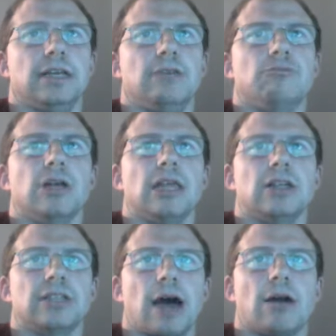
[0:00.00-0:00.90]
and he really
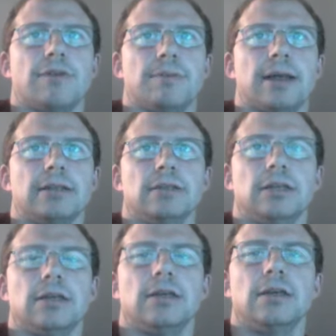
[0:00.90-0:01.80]
looked out of it
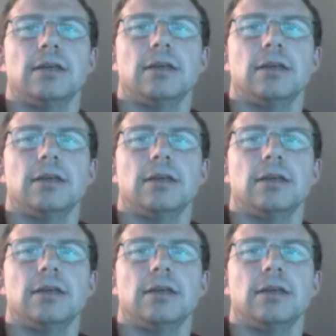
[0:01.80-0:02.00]
mentally.